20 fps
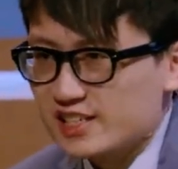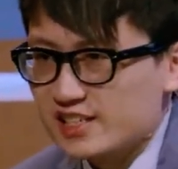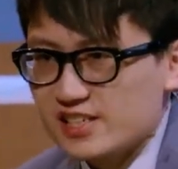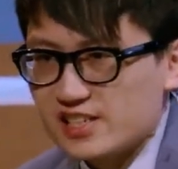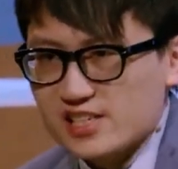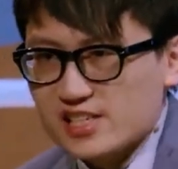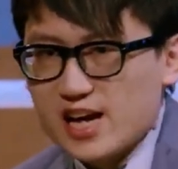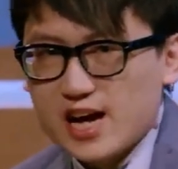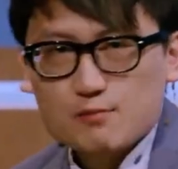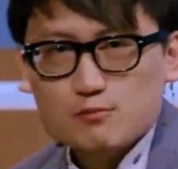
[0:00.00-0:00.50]

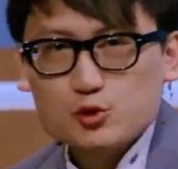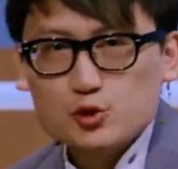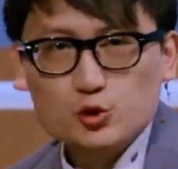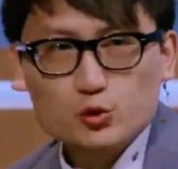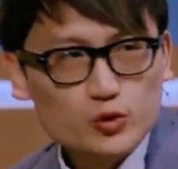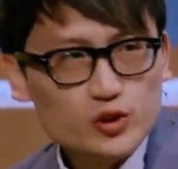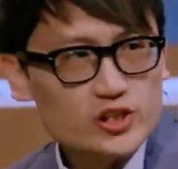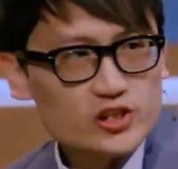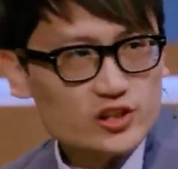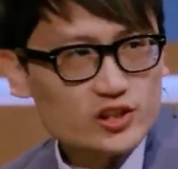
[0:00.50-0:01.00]
this time
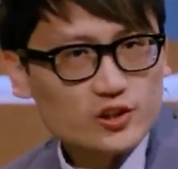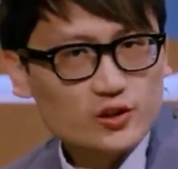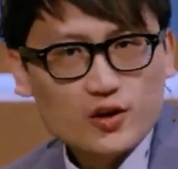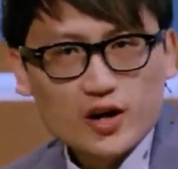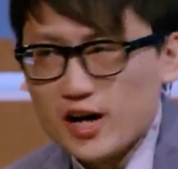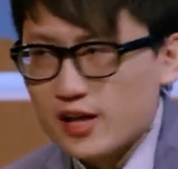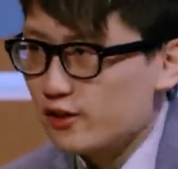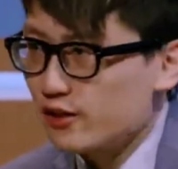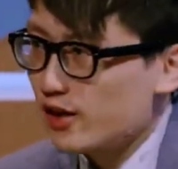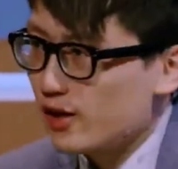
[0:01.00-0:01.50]
2 weeks ago,
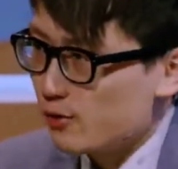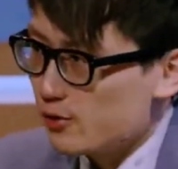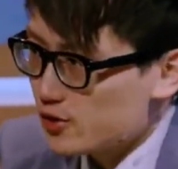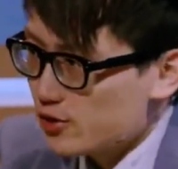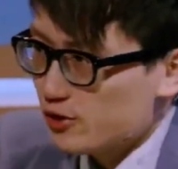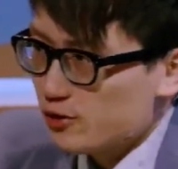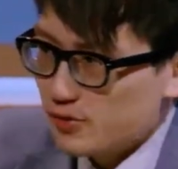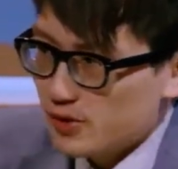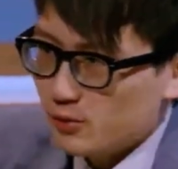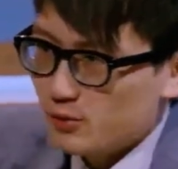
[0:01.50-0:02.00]
I thought I
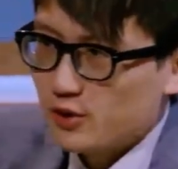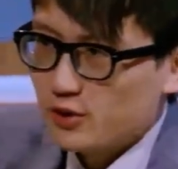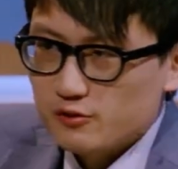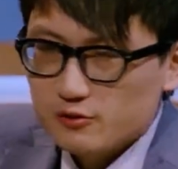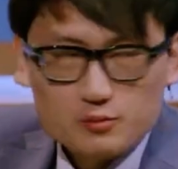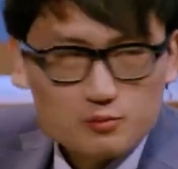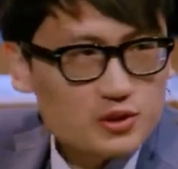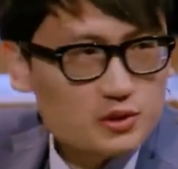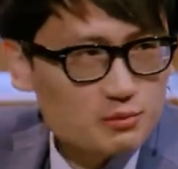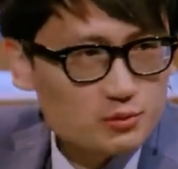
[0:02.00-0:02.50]
was going to be one
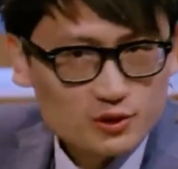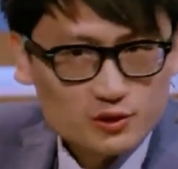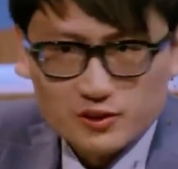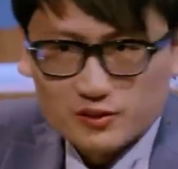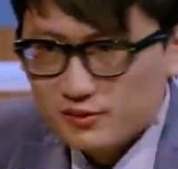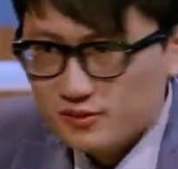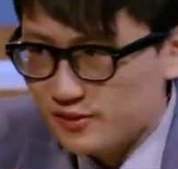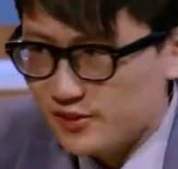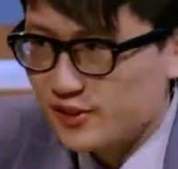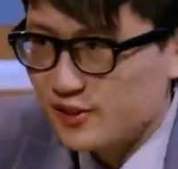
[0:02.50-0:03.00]
of the people,
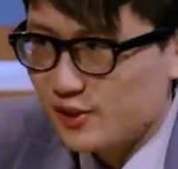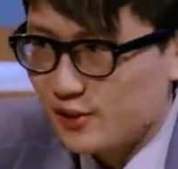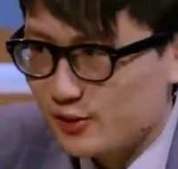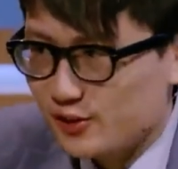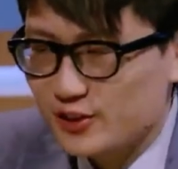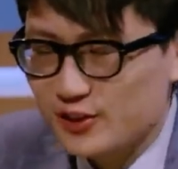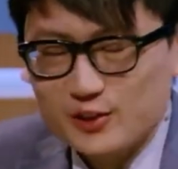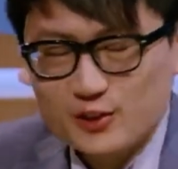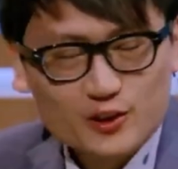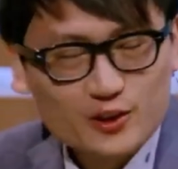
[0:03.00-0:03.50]

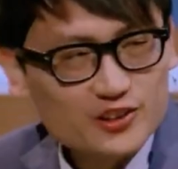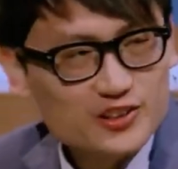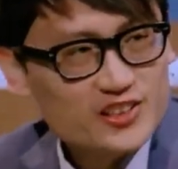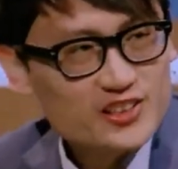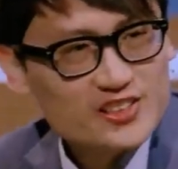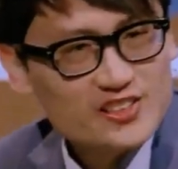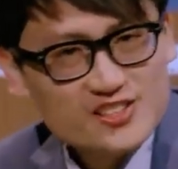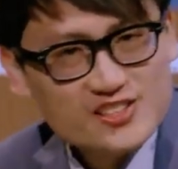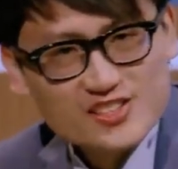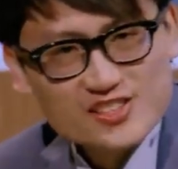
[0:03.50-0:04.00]
in the
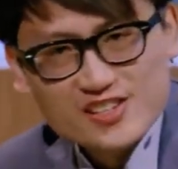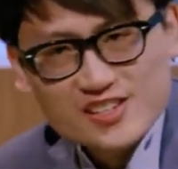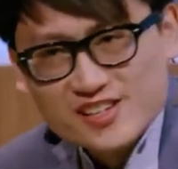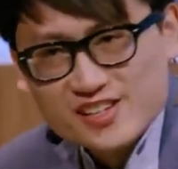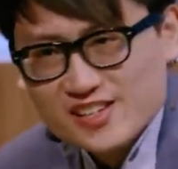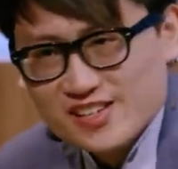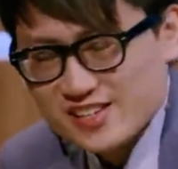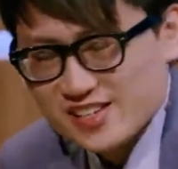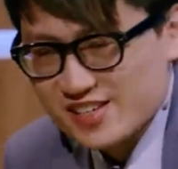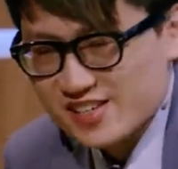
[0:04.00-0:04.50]
audience,
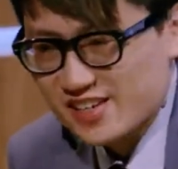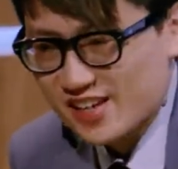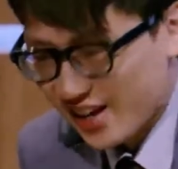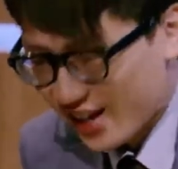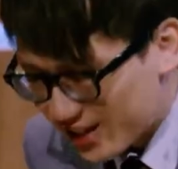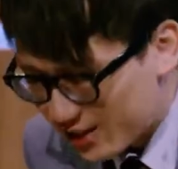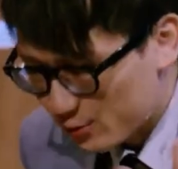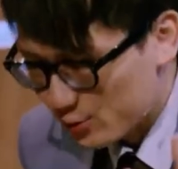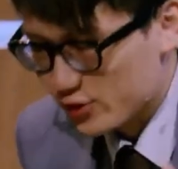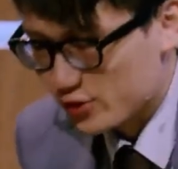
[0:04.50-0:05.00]
and
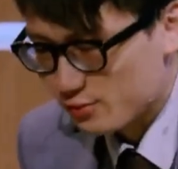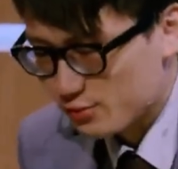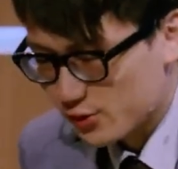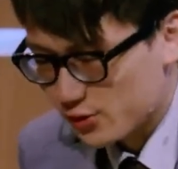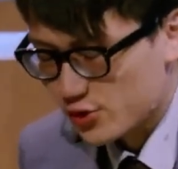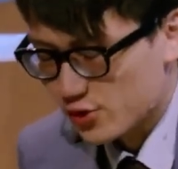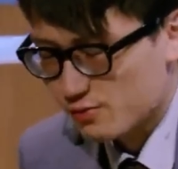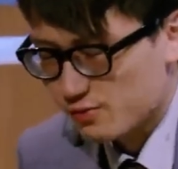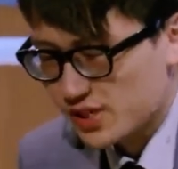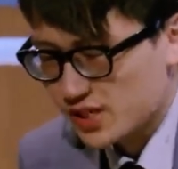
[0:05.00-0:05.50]
Anna was
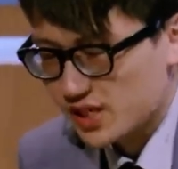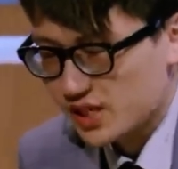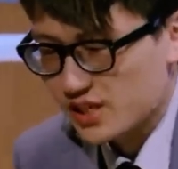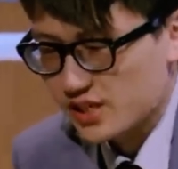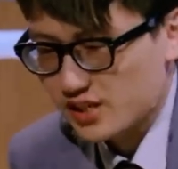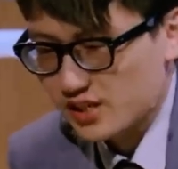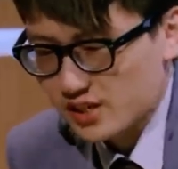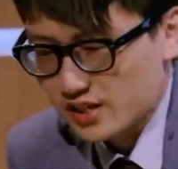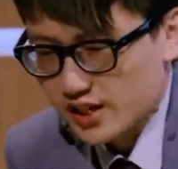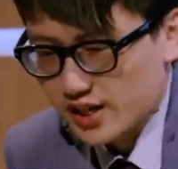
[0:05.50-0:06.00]
supposed to be
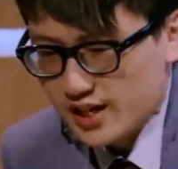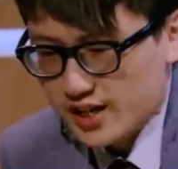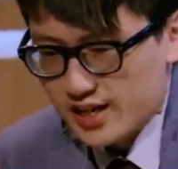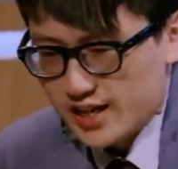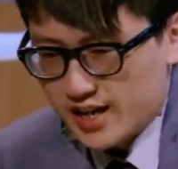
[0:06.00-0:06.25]
here,